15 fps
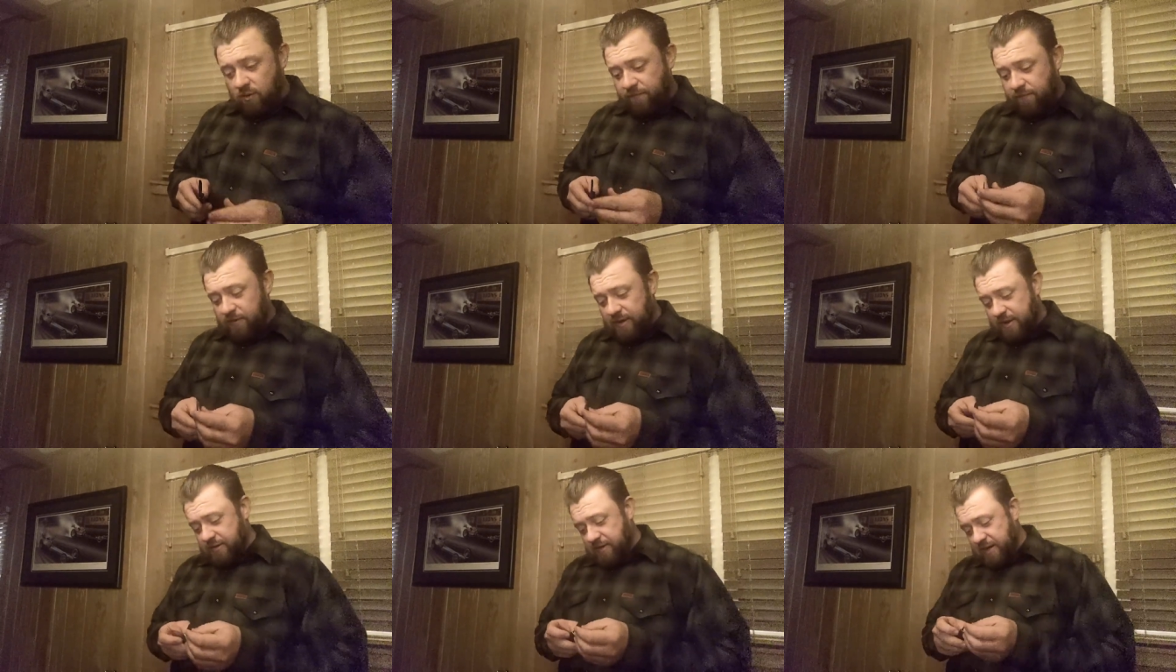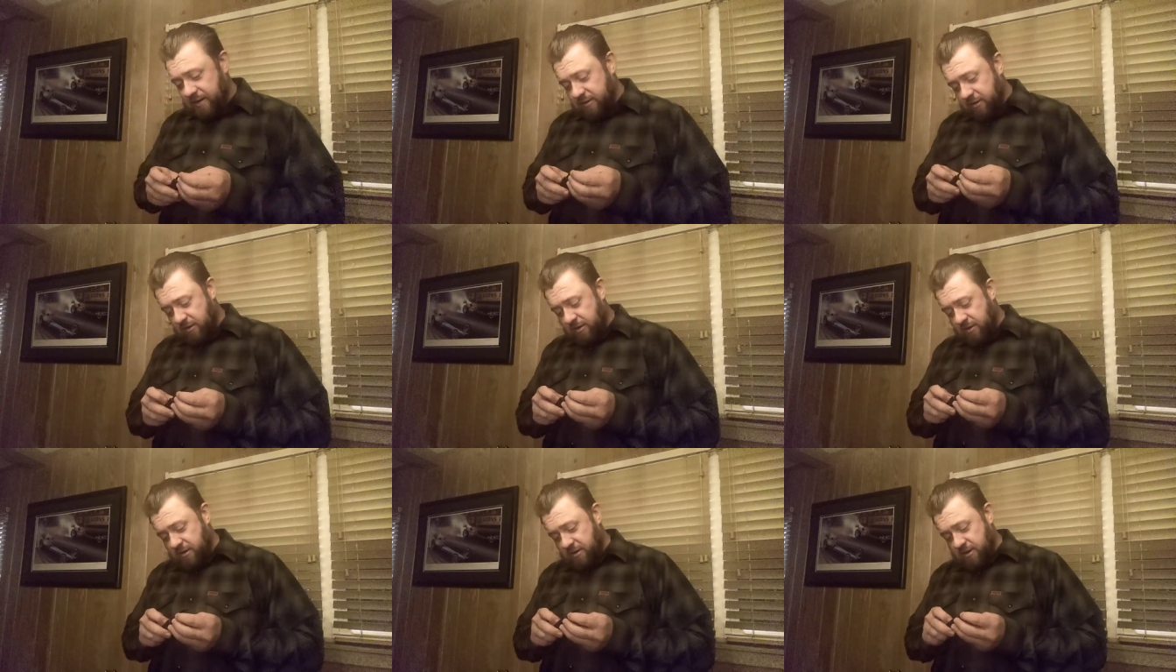hopefully it takes
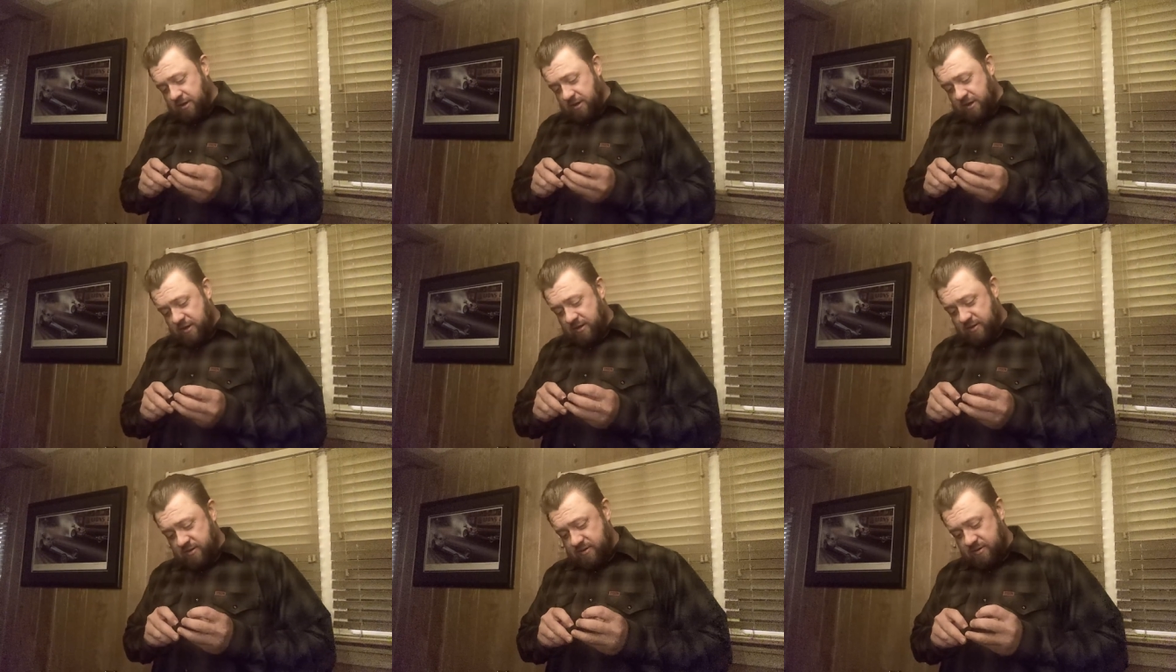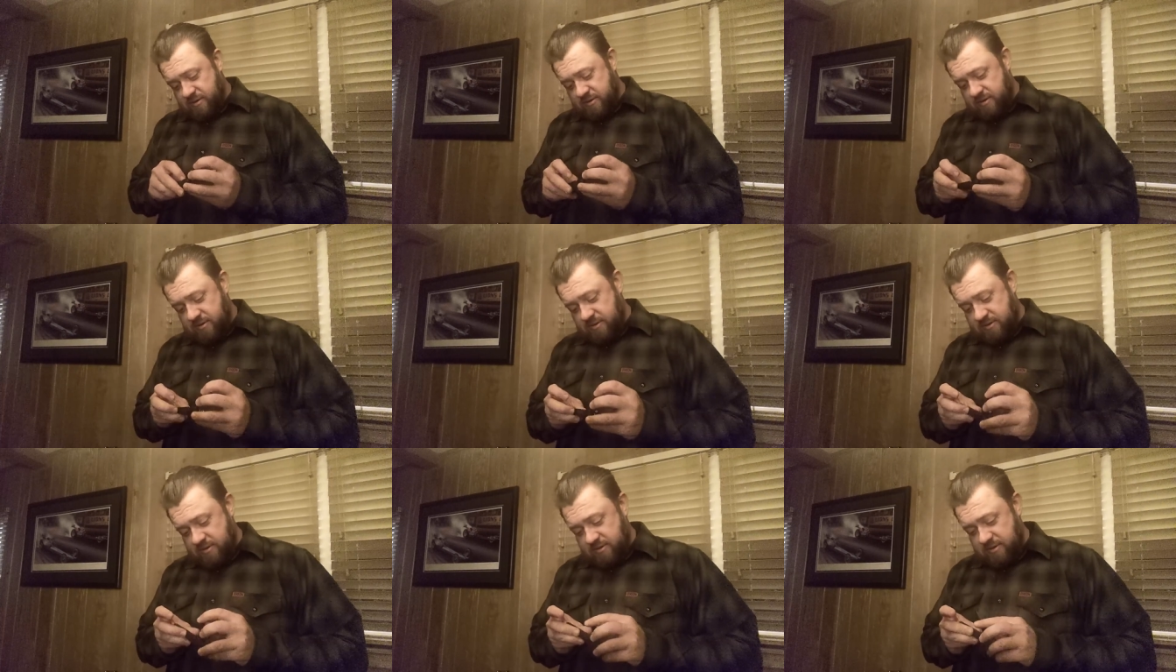a good uh,
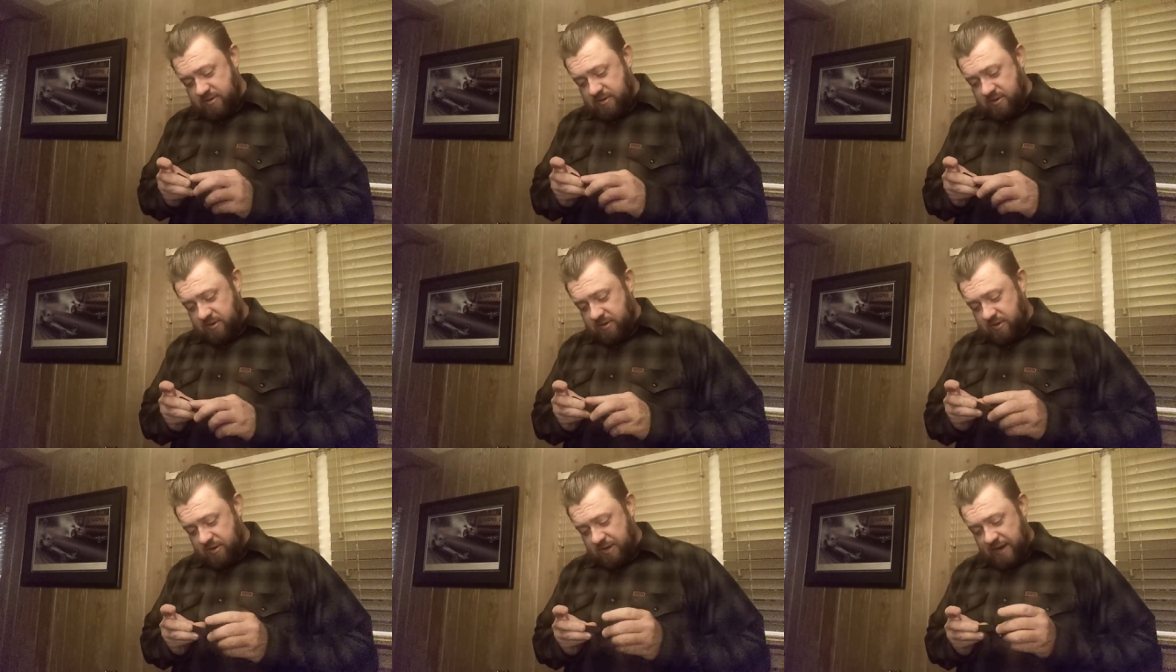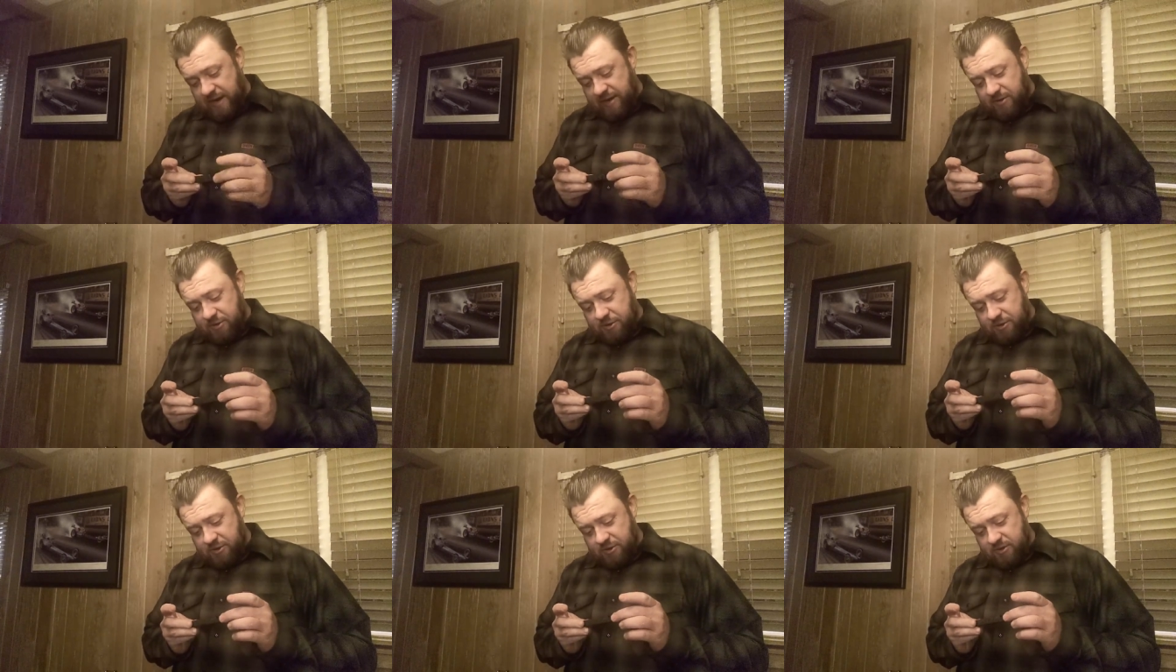a good
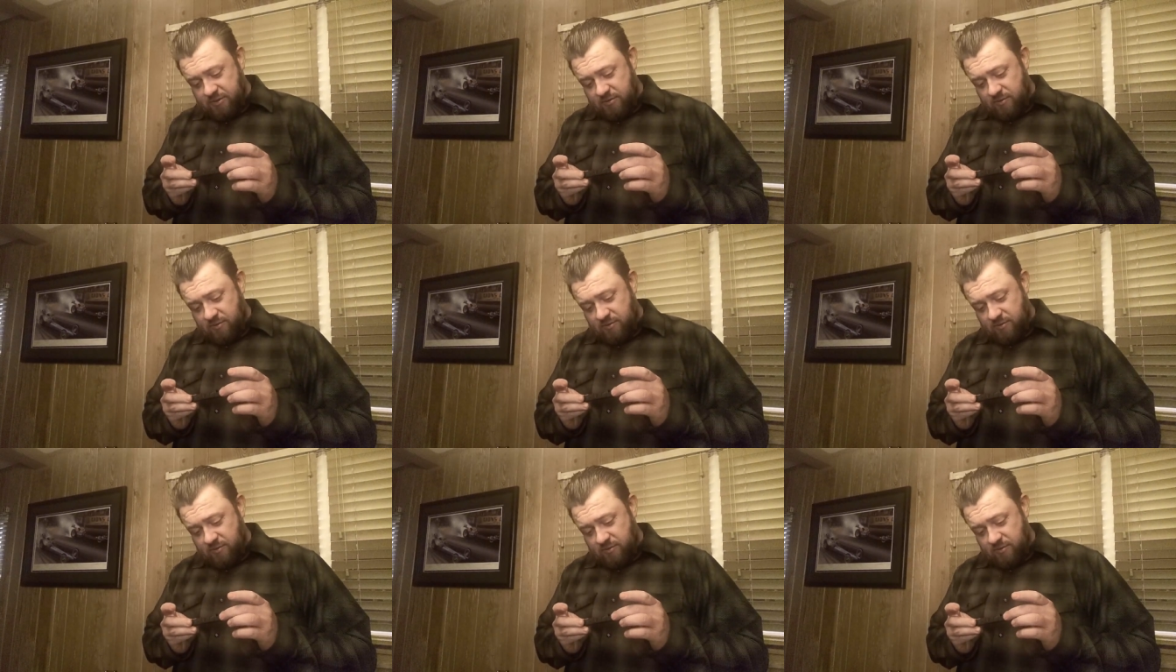edge